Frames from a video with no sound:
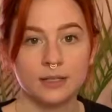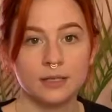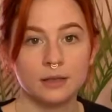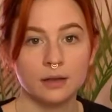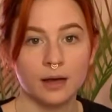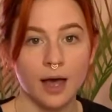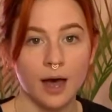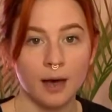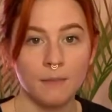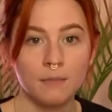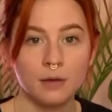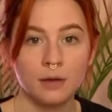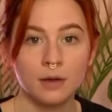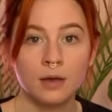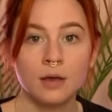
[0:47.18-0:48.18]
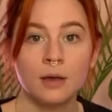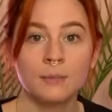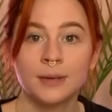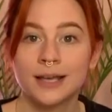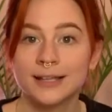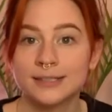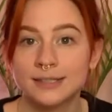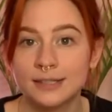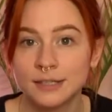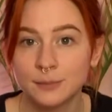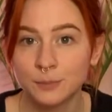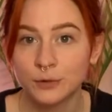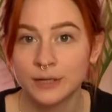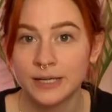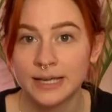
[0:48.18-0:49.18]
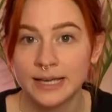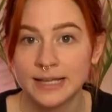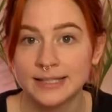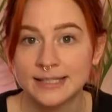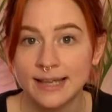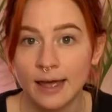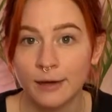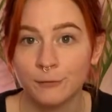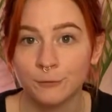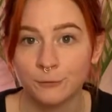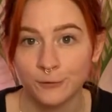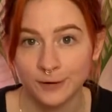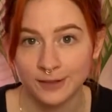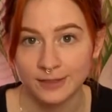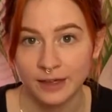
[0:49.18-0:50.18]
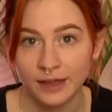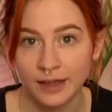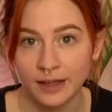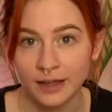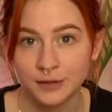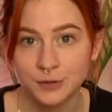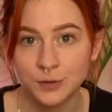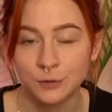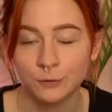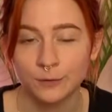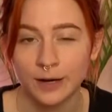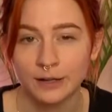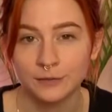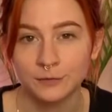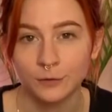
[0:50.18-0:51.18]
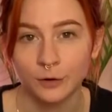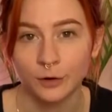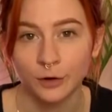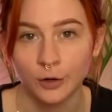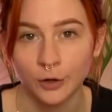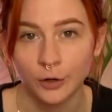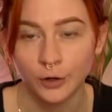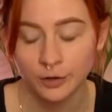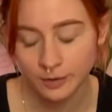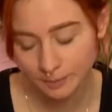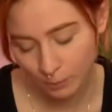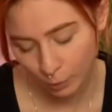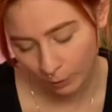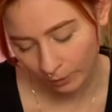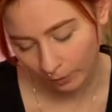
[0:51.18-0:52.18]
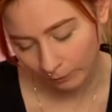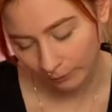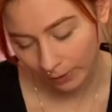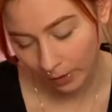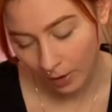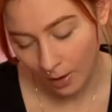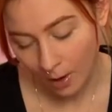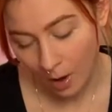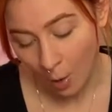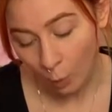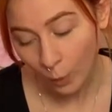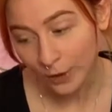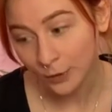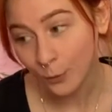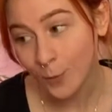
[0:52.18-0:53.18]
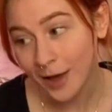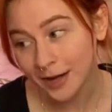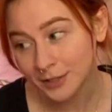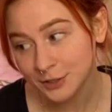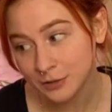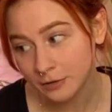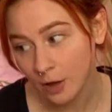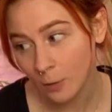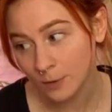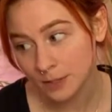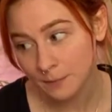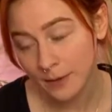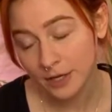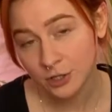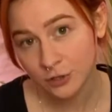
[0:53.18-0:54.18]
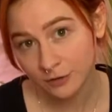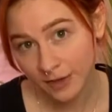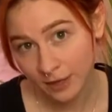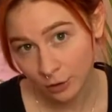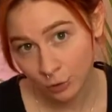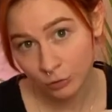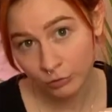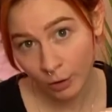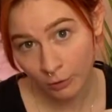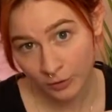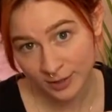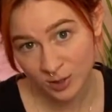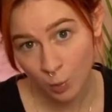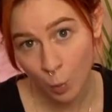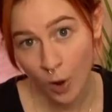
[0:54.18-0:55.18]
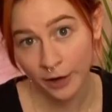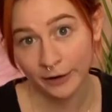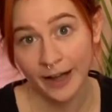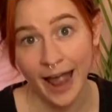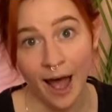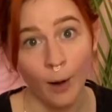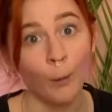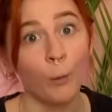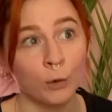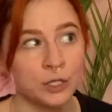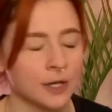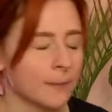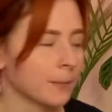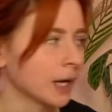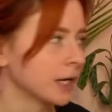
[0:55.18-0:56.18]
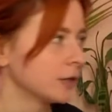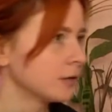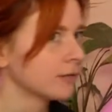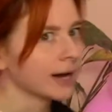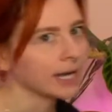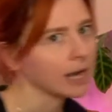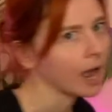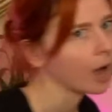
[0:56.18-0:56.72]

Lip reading: the cup because this preheats everything and gets you ready for a good pour over. What you want to do though is make sure that you throw this water out, which I'm going to do right now.